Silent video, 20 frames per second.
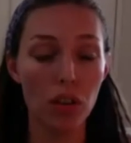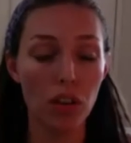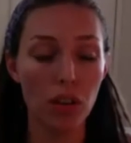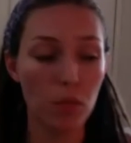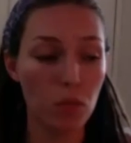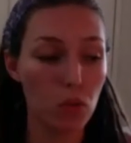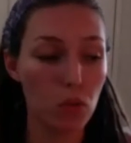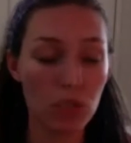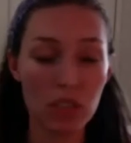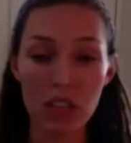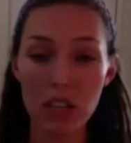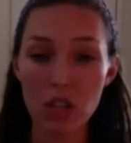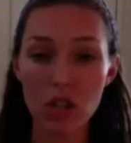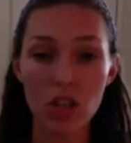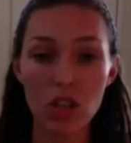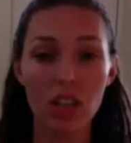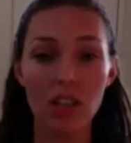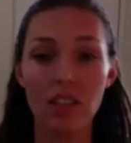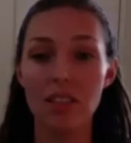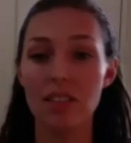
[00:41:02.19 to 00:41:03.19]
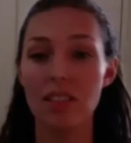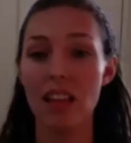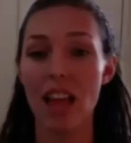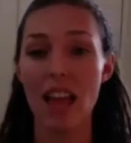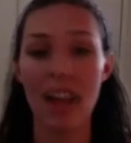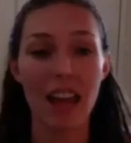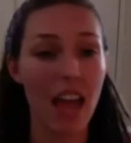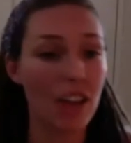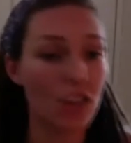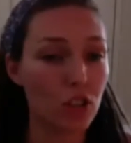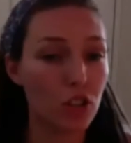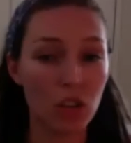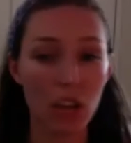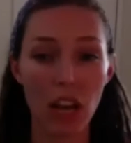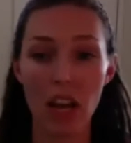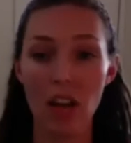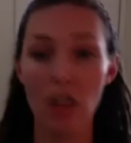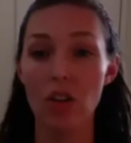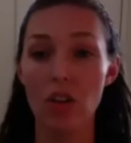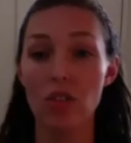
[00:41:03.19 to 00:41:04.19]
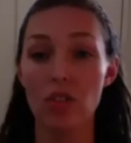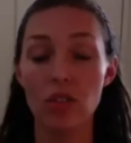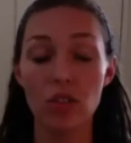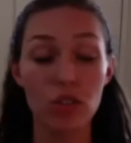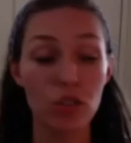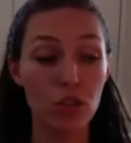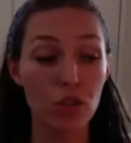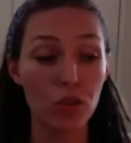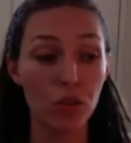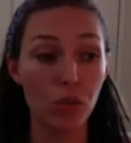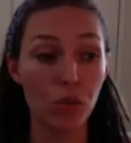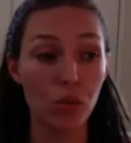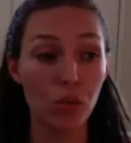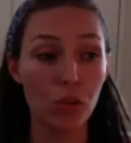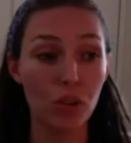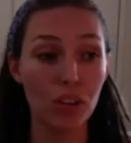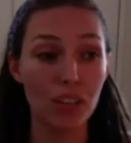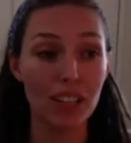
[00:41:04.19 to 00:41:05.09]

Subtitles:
musicians and educators to